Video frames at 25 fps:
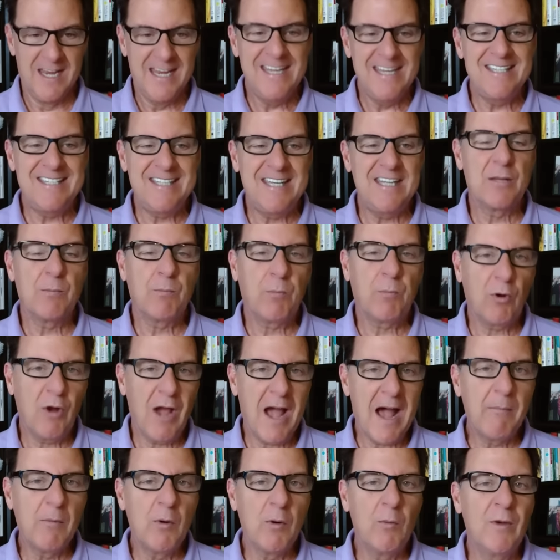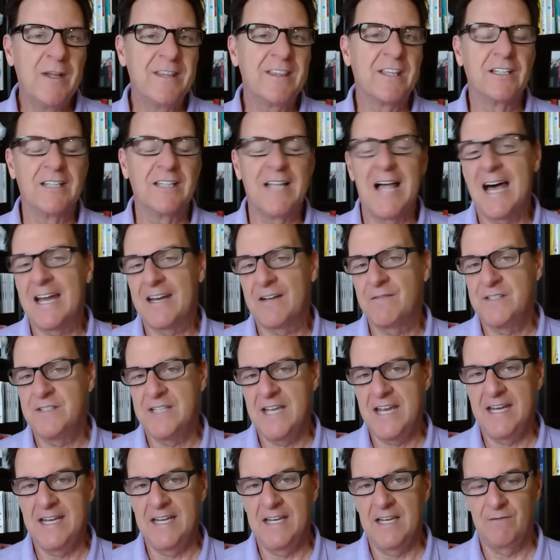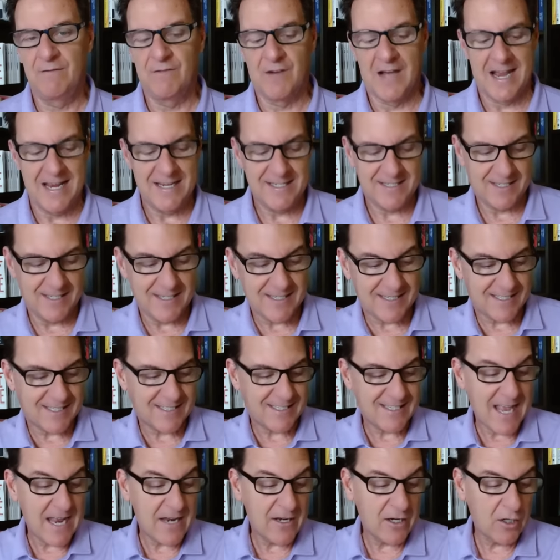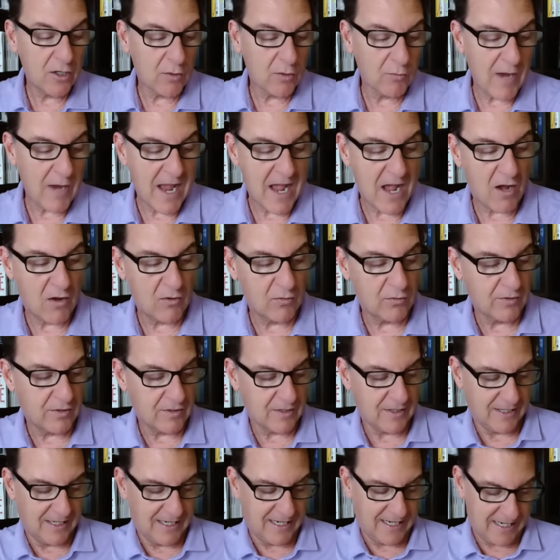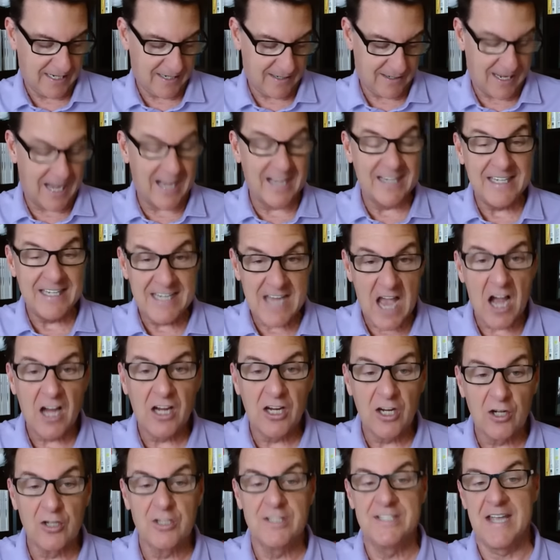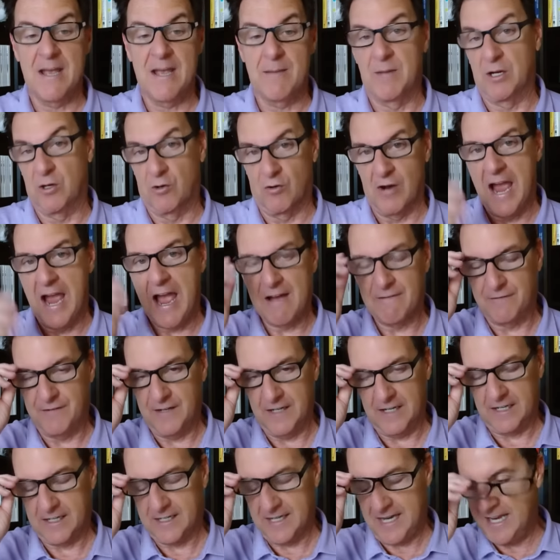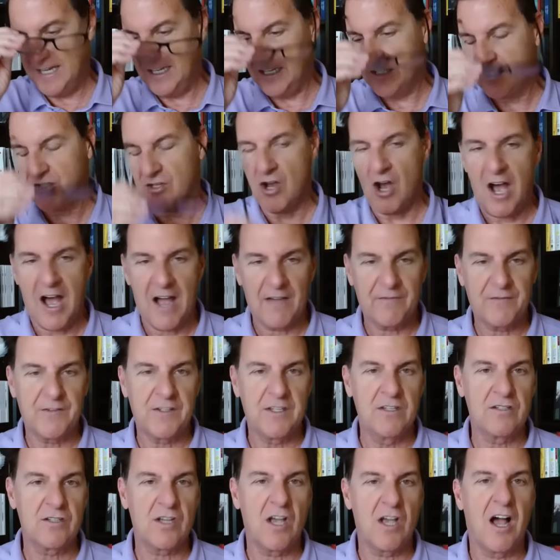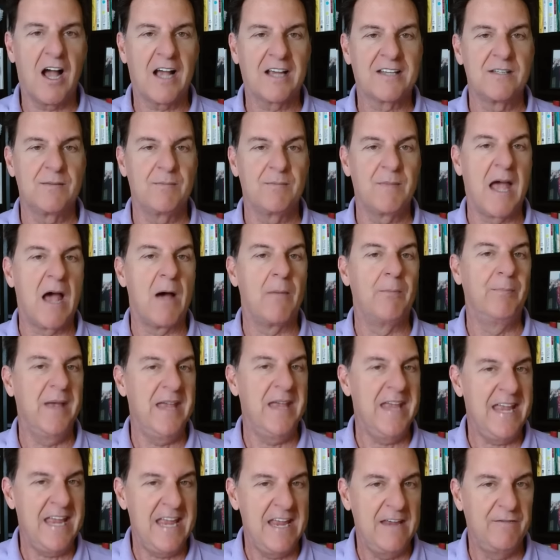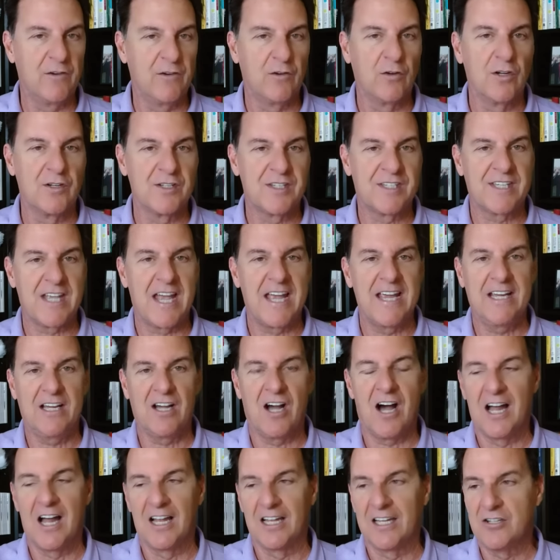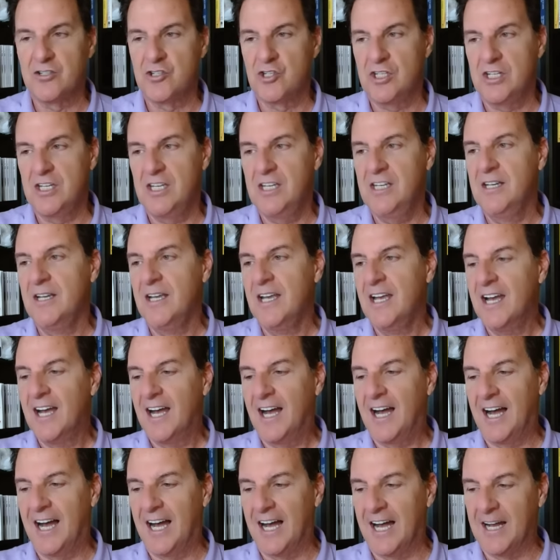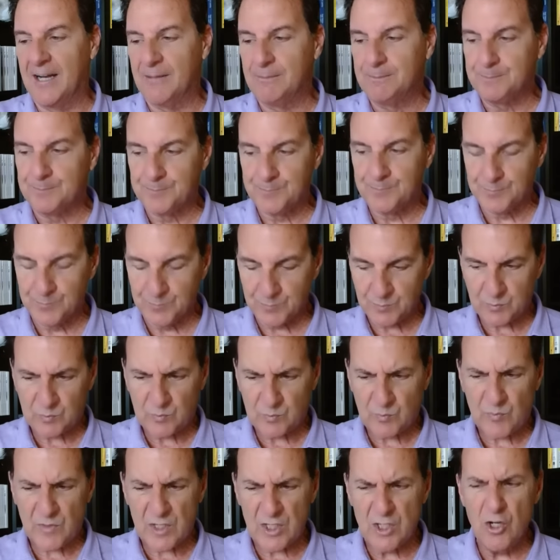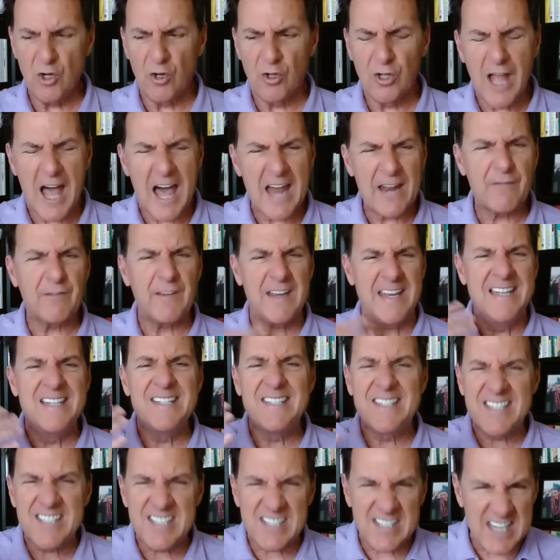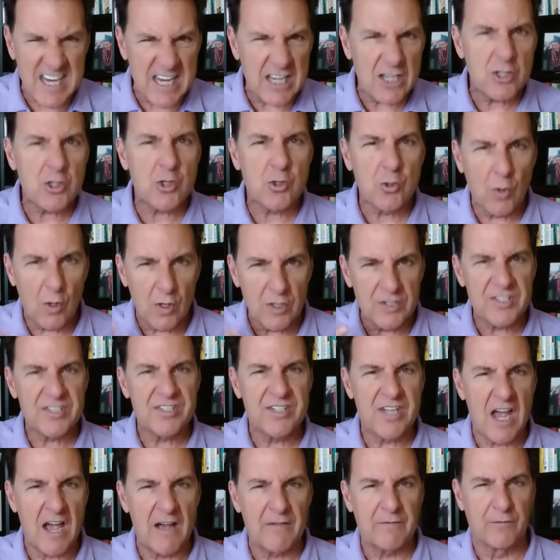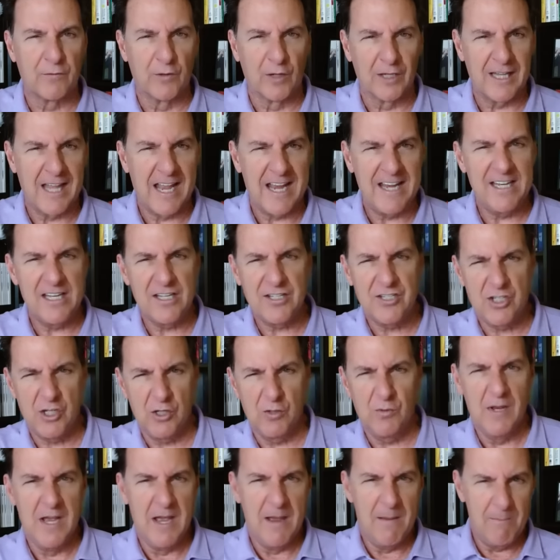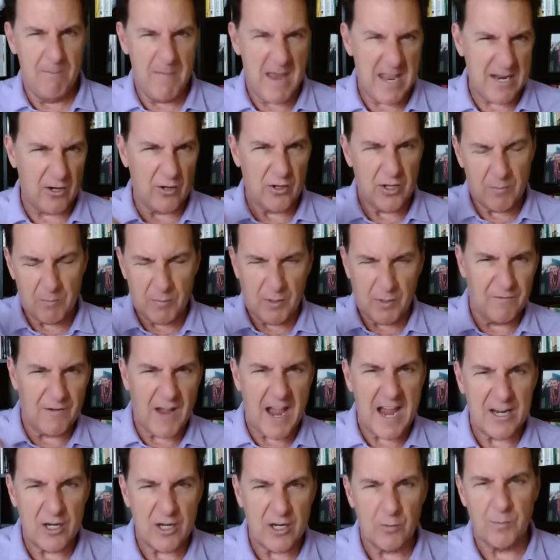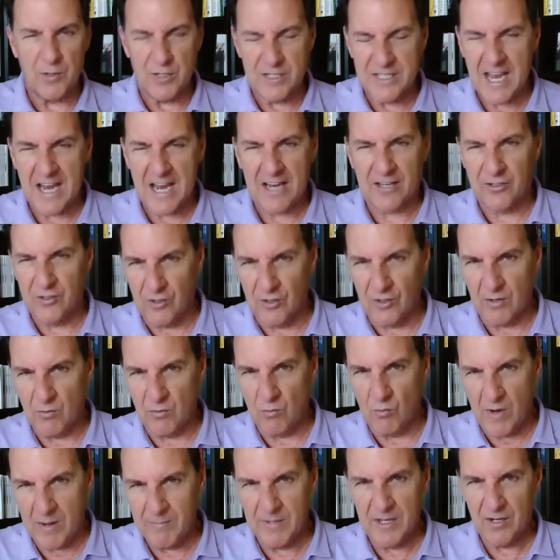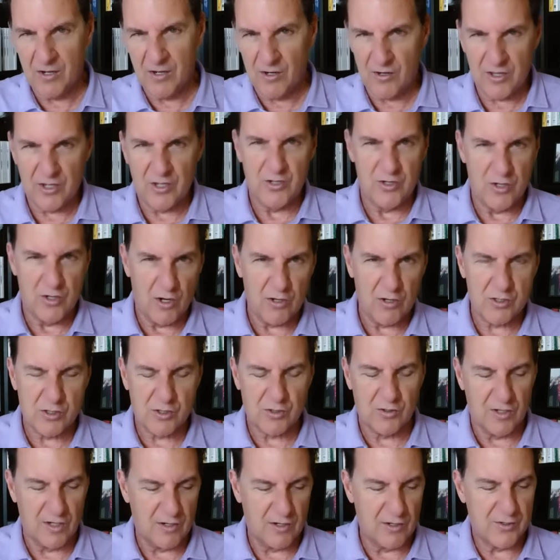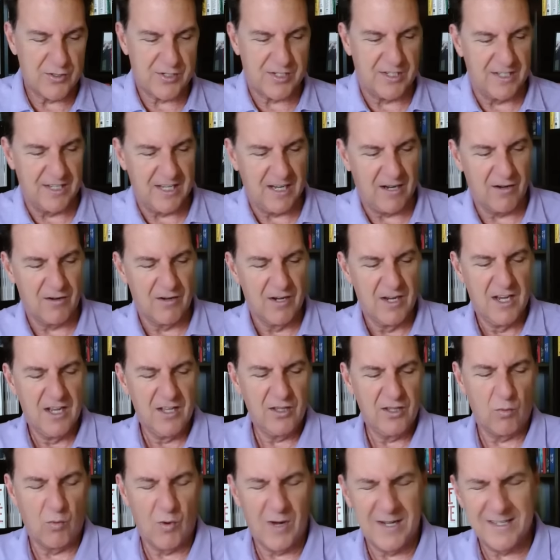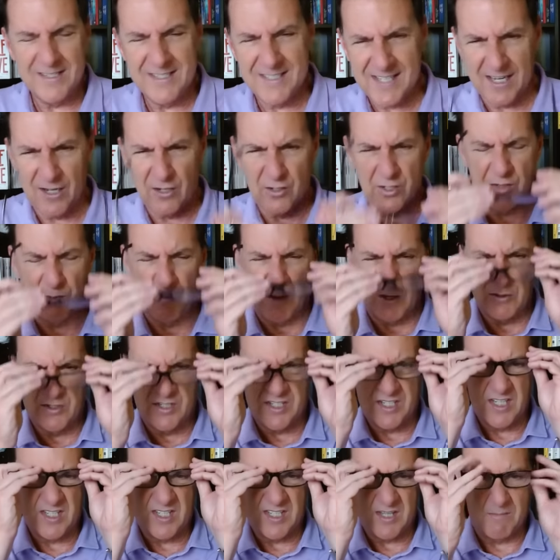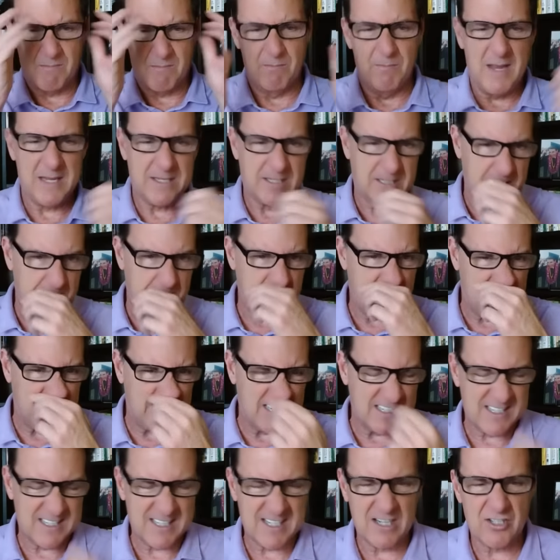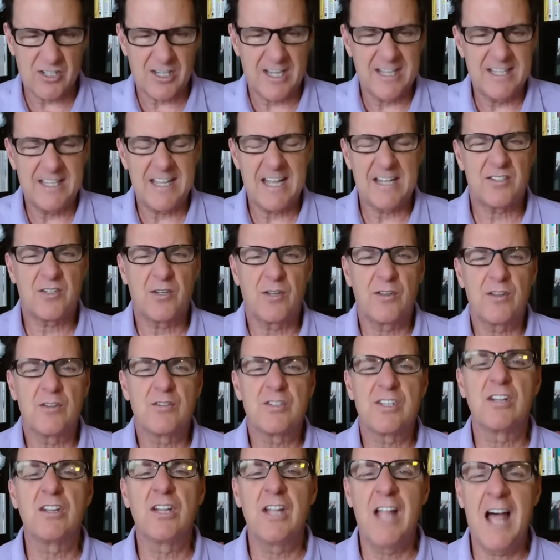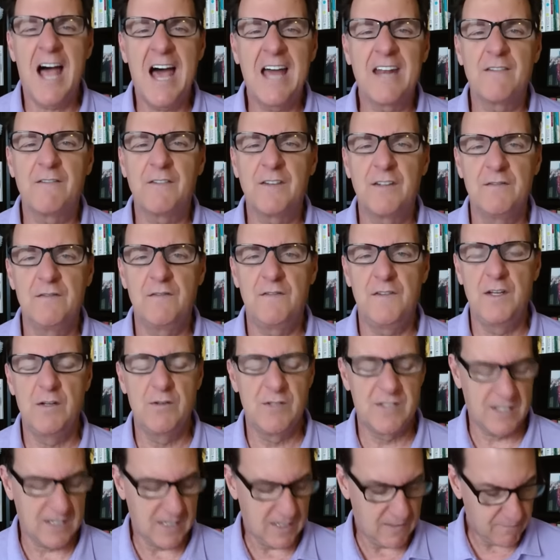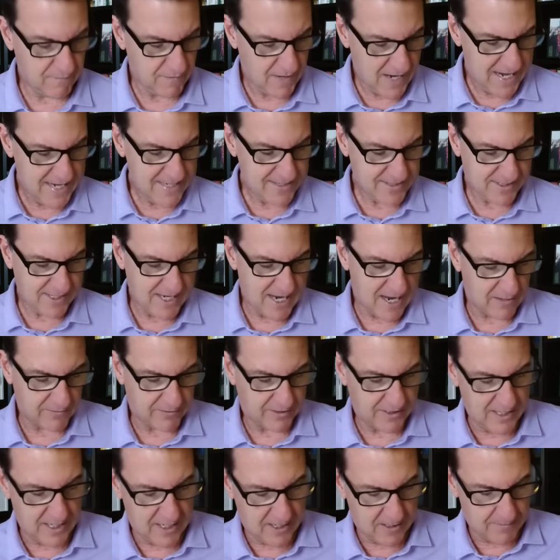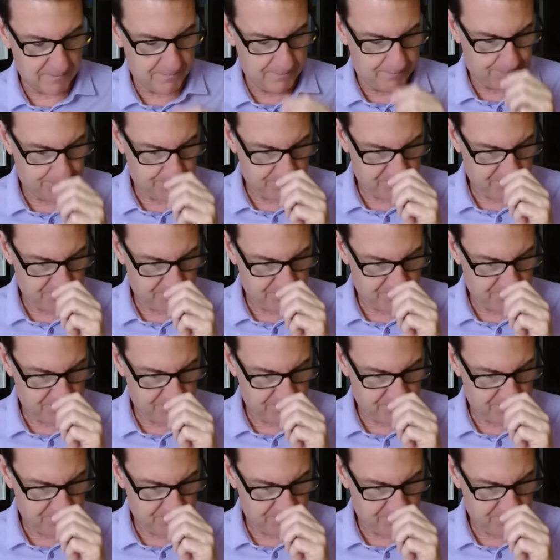You see, the problem with a lot of dating advice, it's centered around uh, a younger demographic, and it often talks about behavioral psychology, um, you know, a lot of instinctual stuff related to men are the provider, protector, and women are the nurturers, and they're the ones that are supposed to submit to men and such like that. So there's a lot of confusing advice out there.